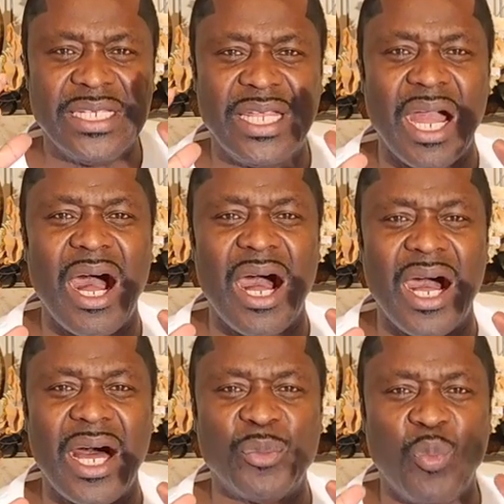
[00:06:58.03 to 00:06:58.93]

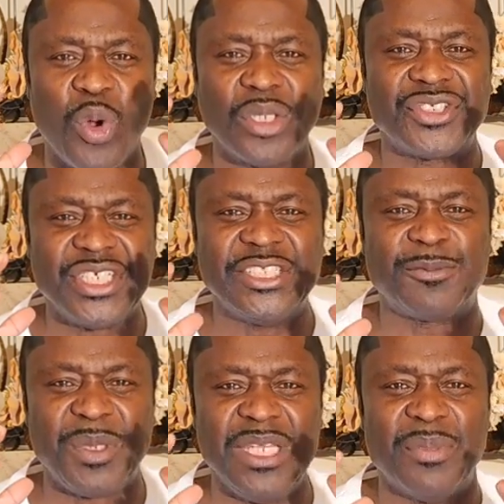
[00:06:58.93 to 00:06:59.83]
God wants his
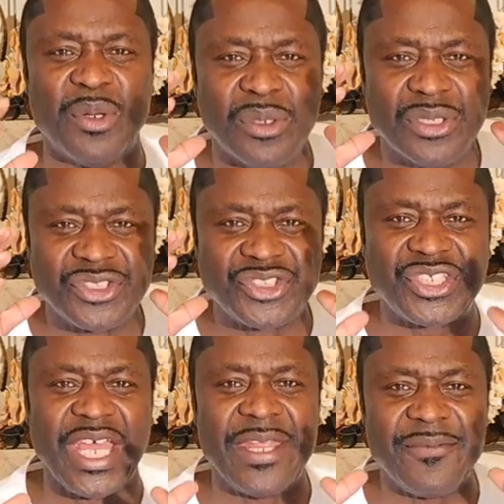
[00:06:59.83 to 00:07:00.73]
people
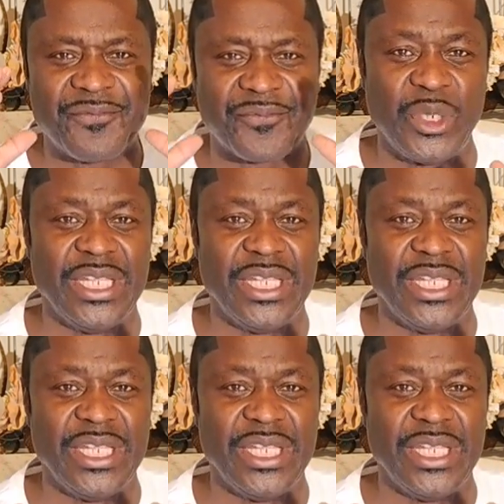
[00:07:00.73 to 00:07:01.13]
set free.